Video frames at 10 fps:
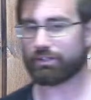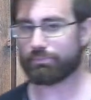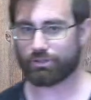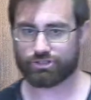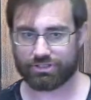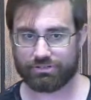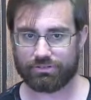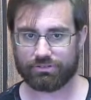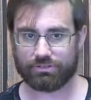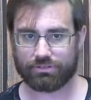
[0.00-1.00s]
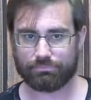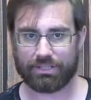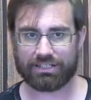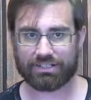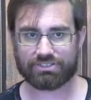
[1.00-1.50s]
emotion
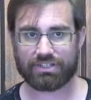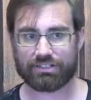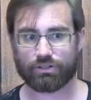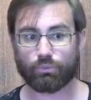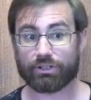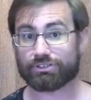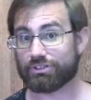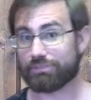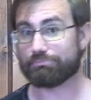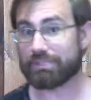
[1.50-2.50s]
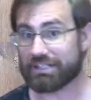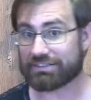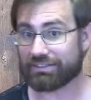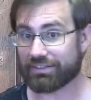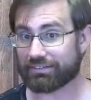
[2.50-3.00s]
because they don't want to
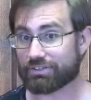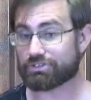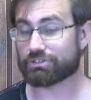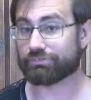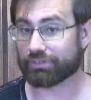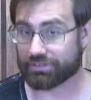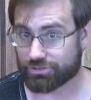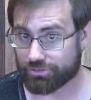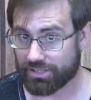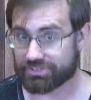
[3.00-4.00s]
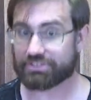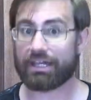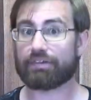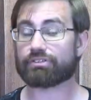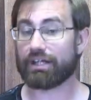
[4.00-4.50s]
admit that they're still feeling stressed
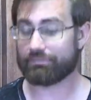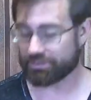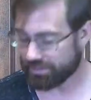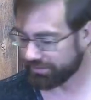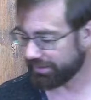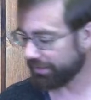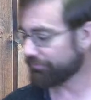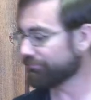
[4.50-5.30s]
after having done that.